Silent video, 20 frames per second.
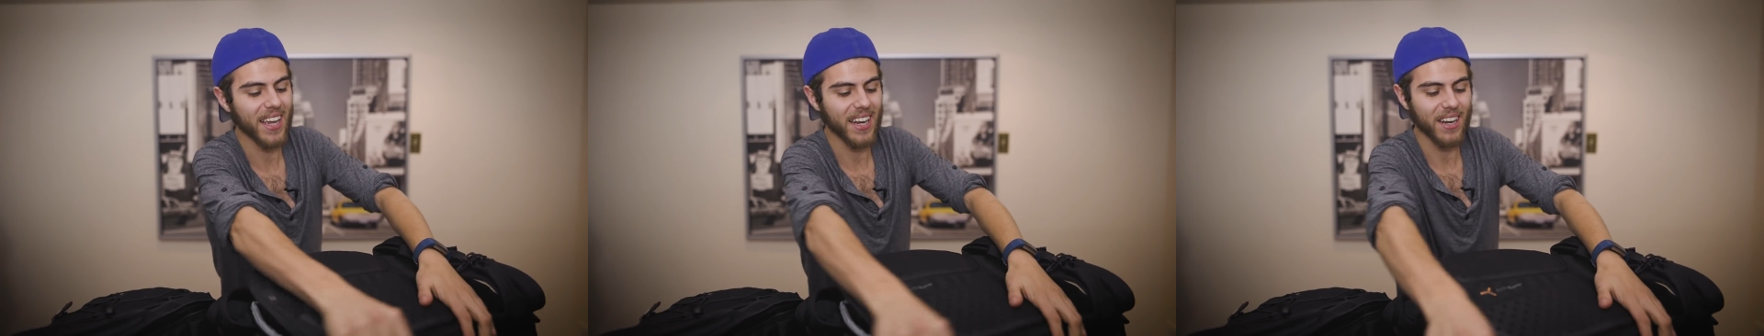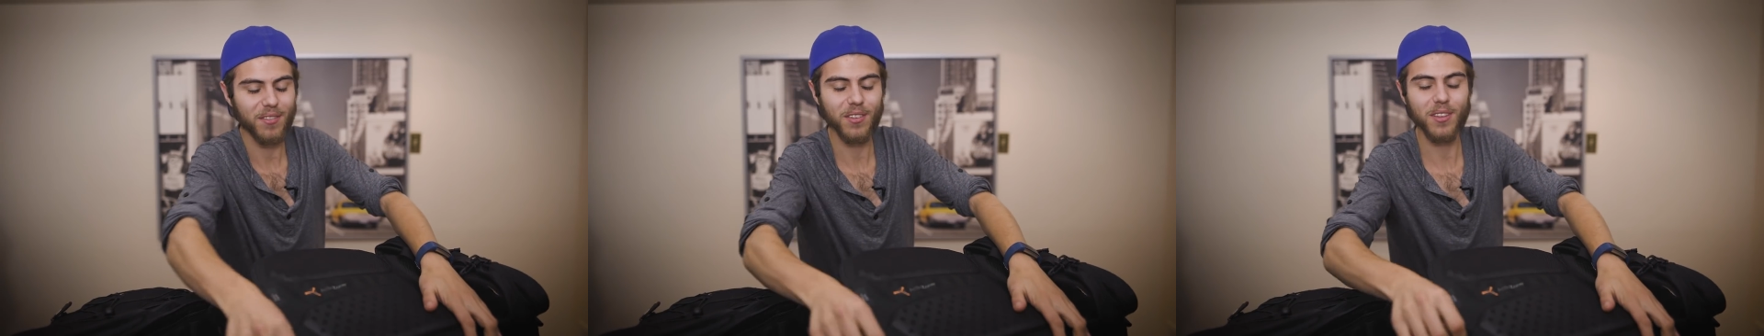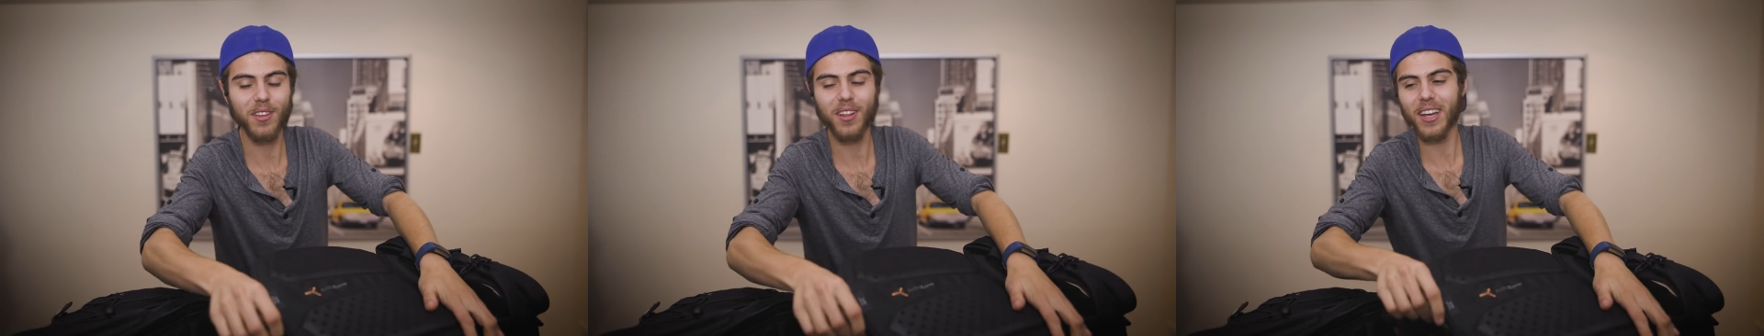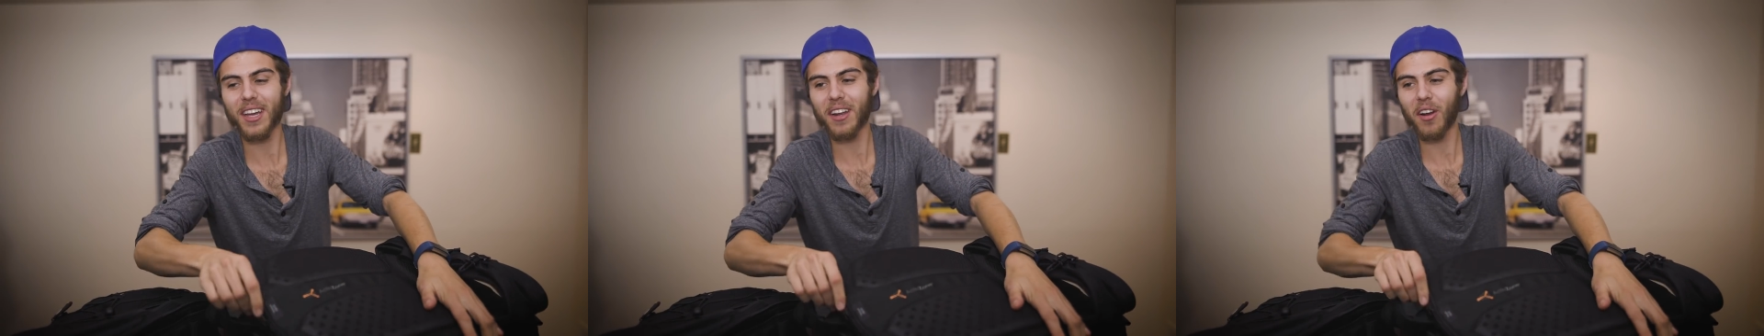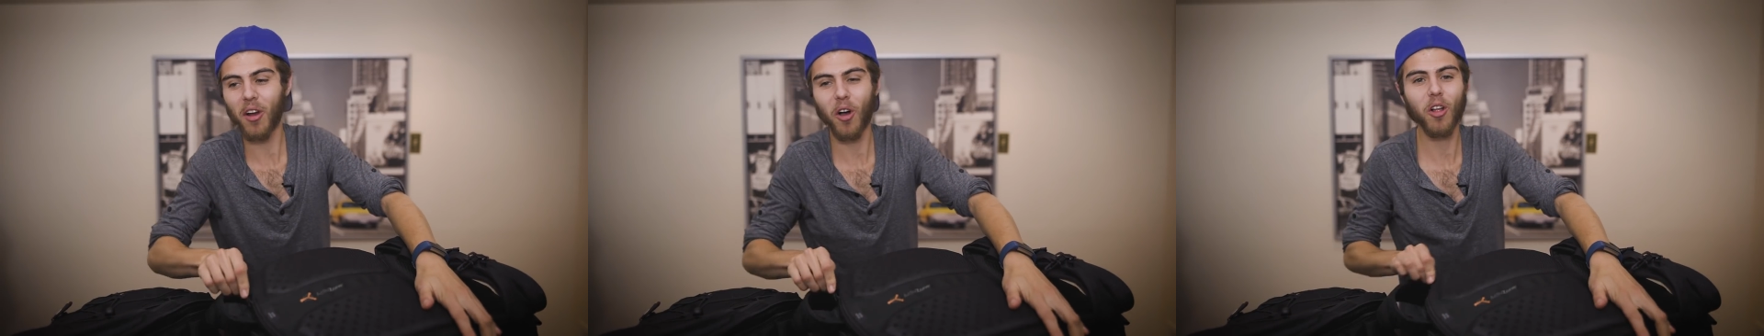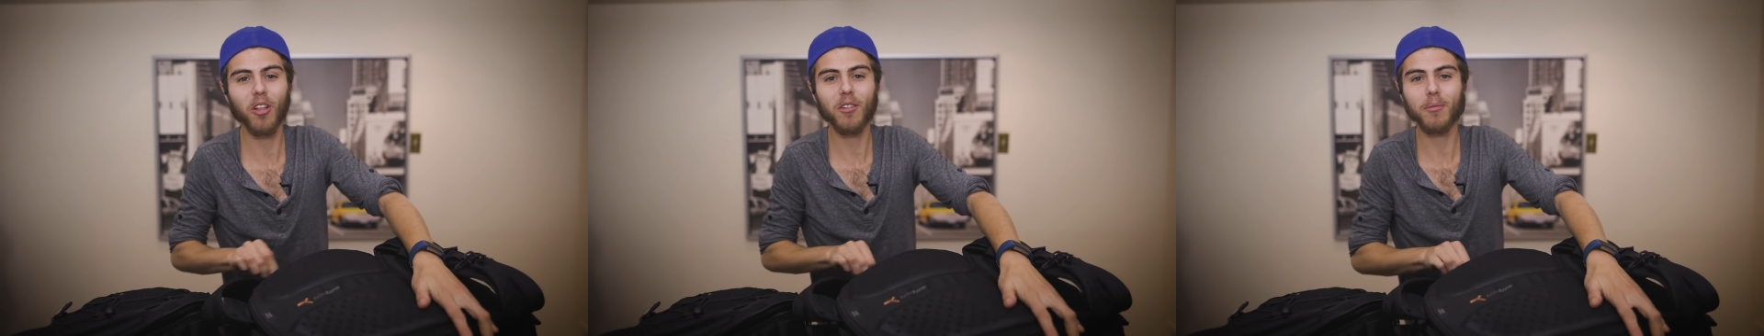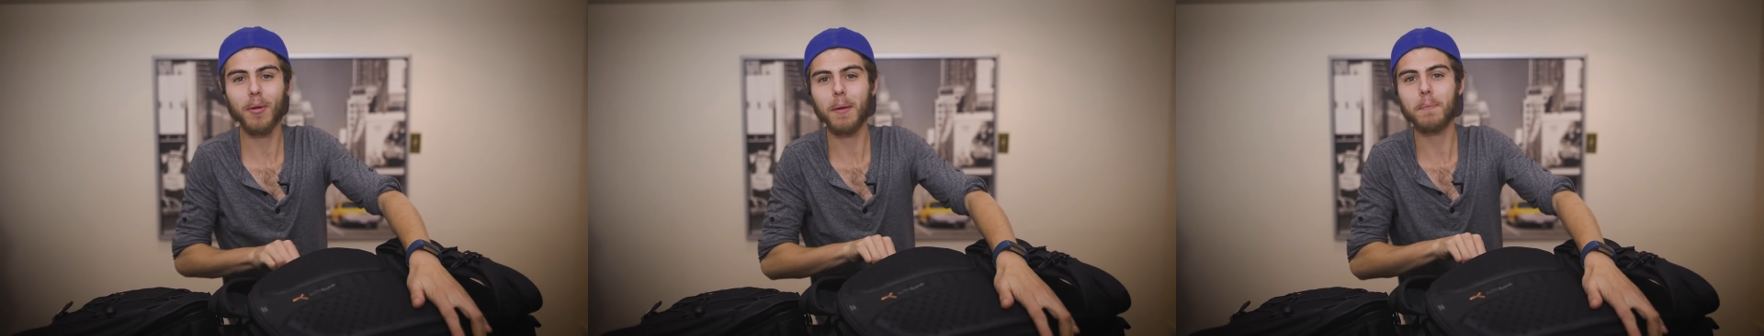and if you look at
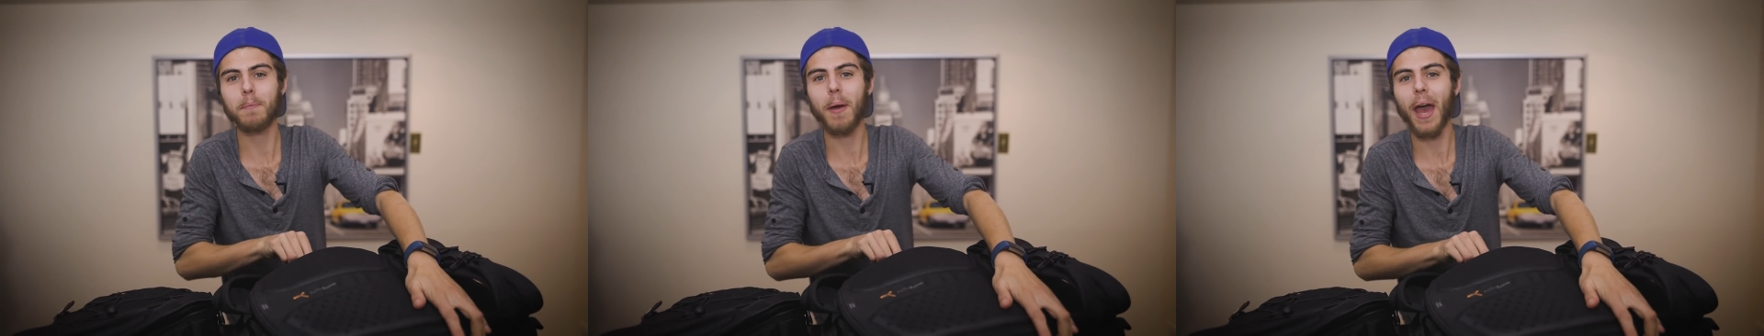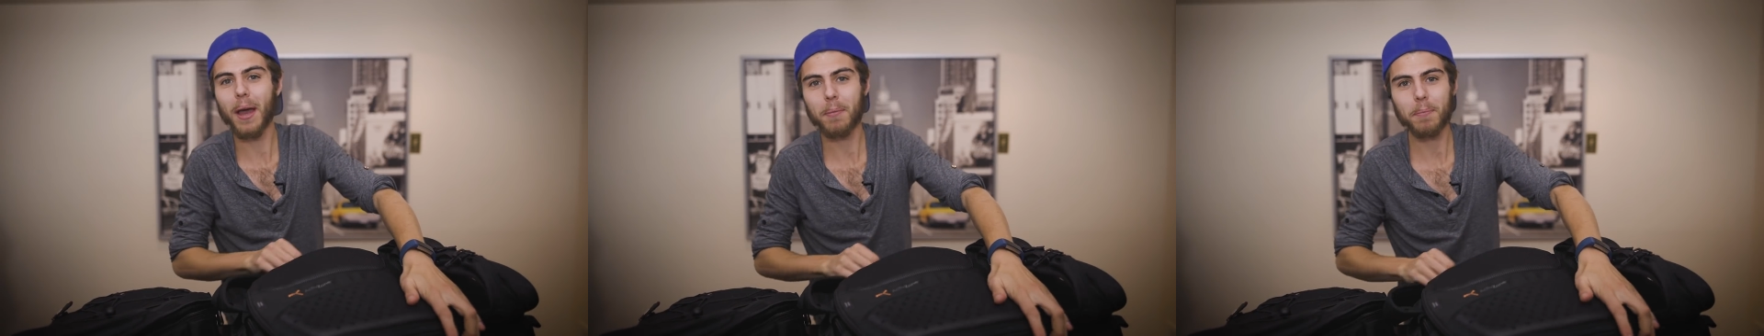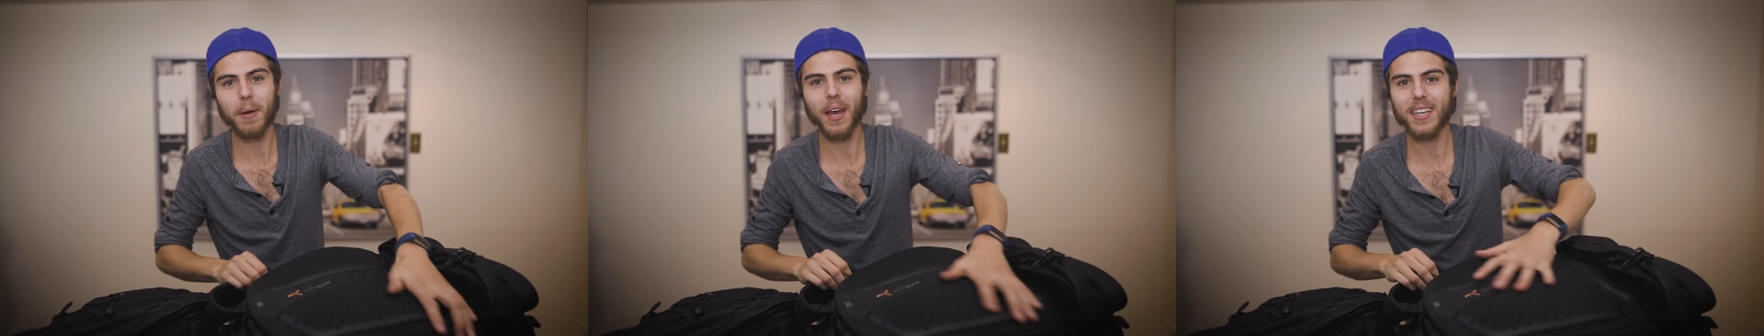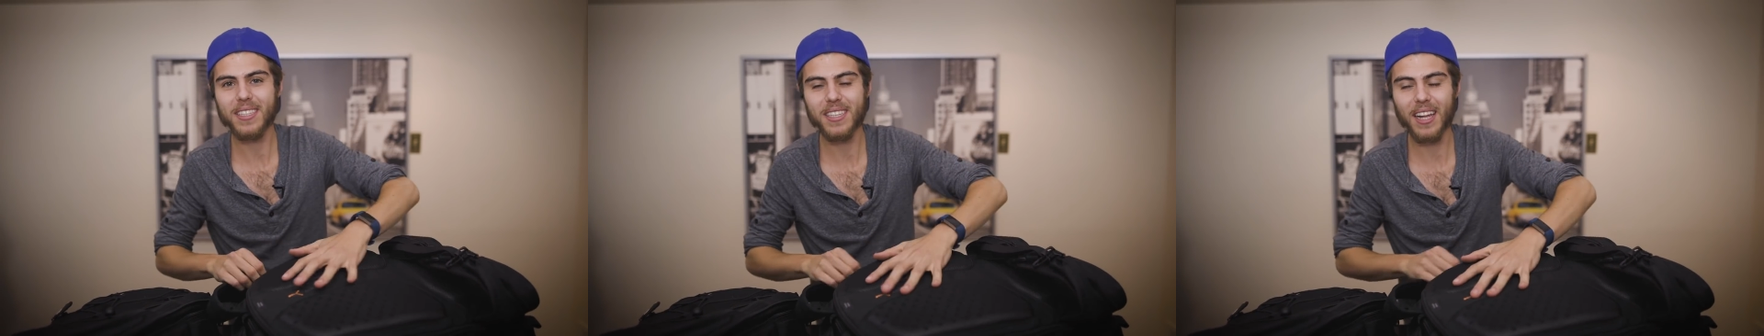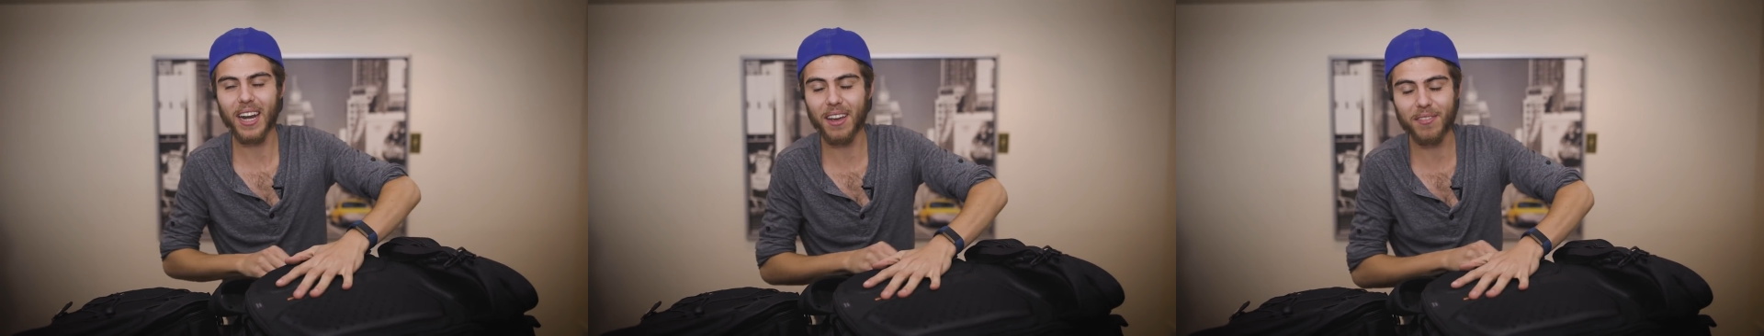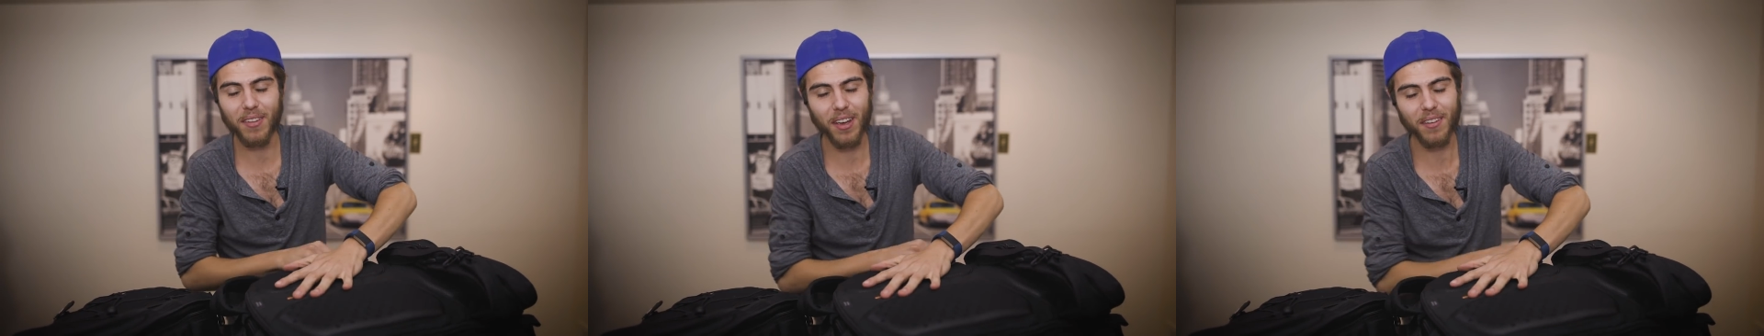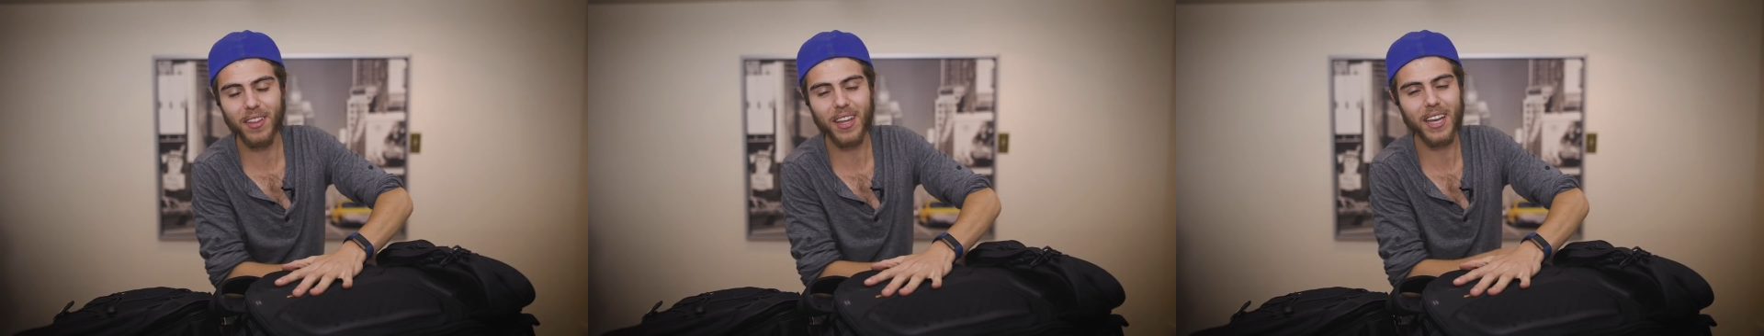all of my backpacks that I
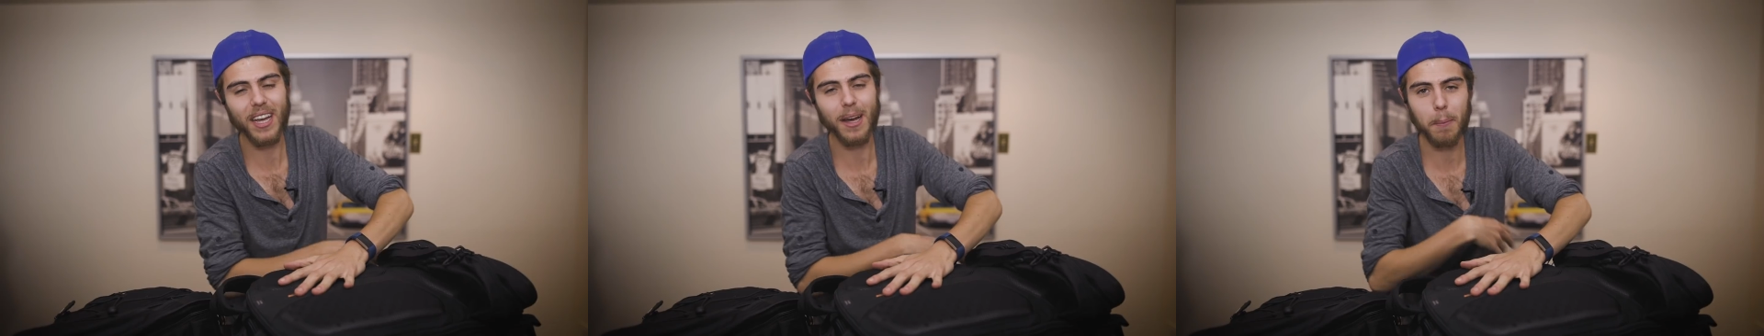have